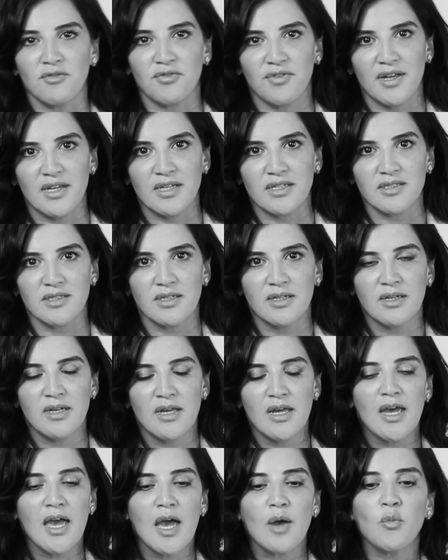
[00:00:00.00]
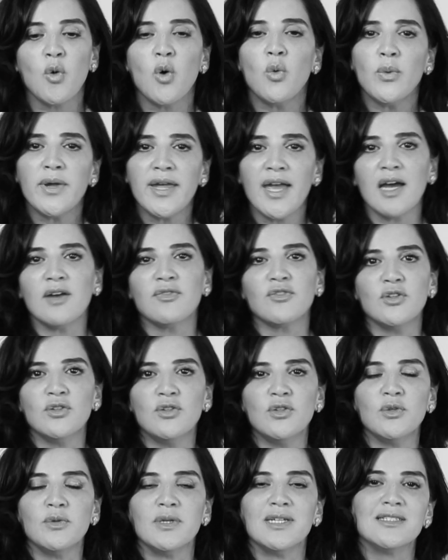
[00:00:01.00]
phase. And what we have to
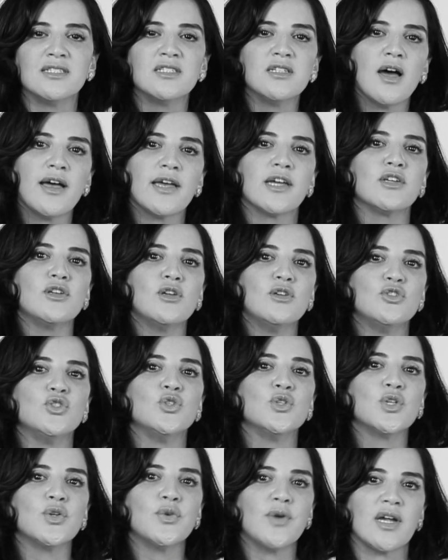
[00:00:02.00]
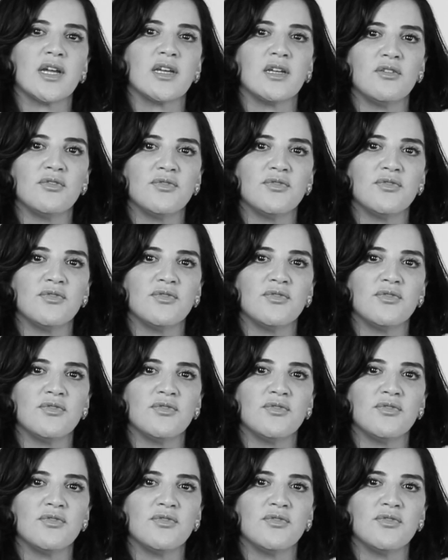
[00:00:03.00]
do is diagnose you correctly